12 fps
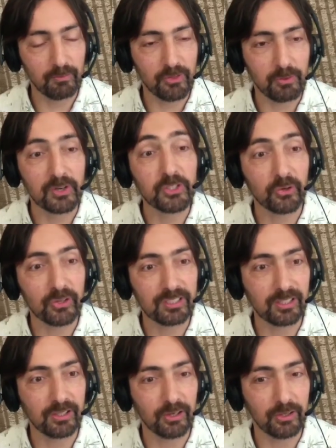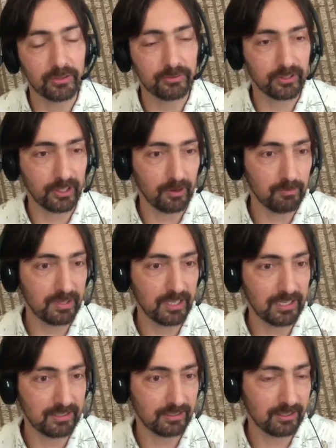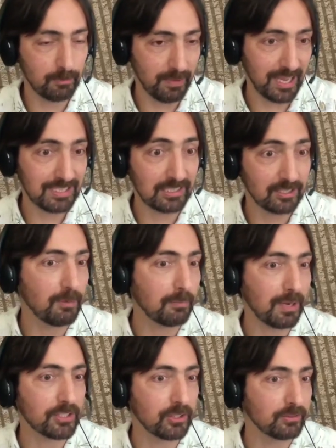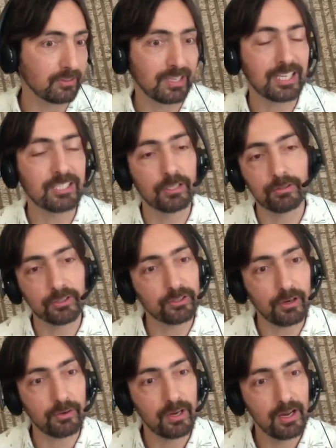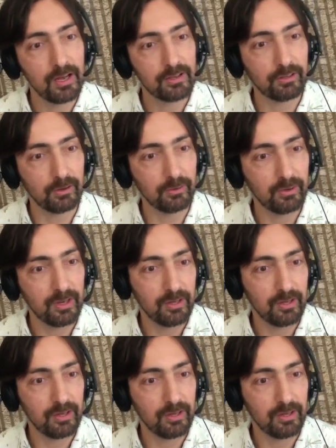the majority of the company's capacity to make batteries for the next year or so. So